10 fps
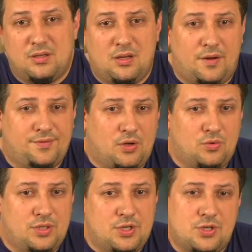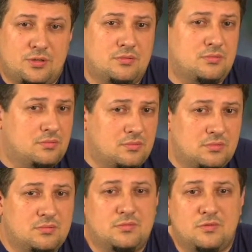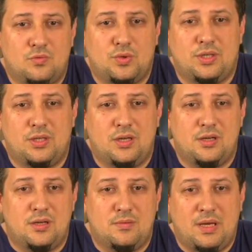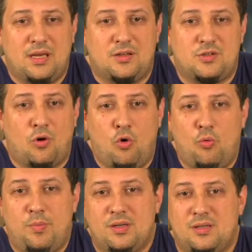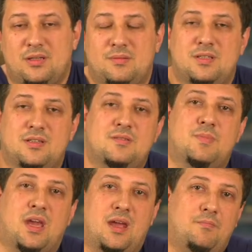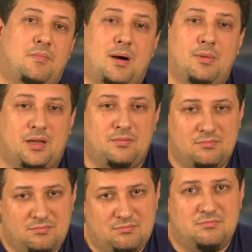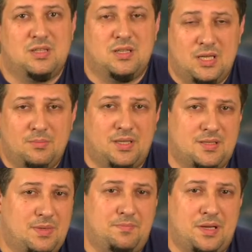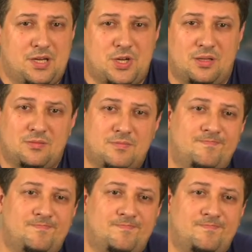After audition, we make it open and it became public. Please be patient.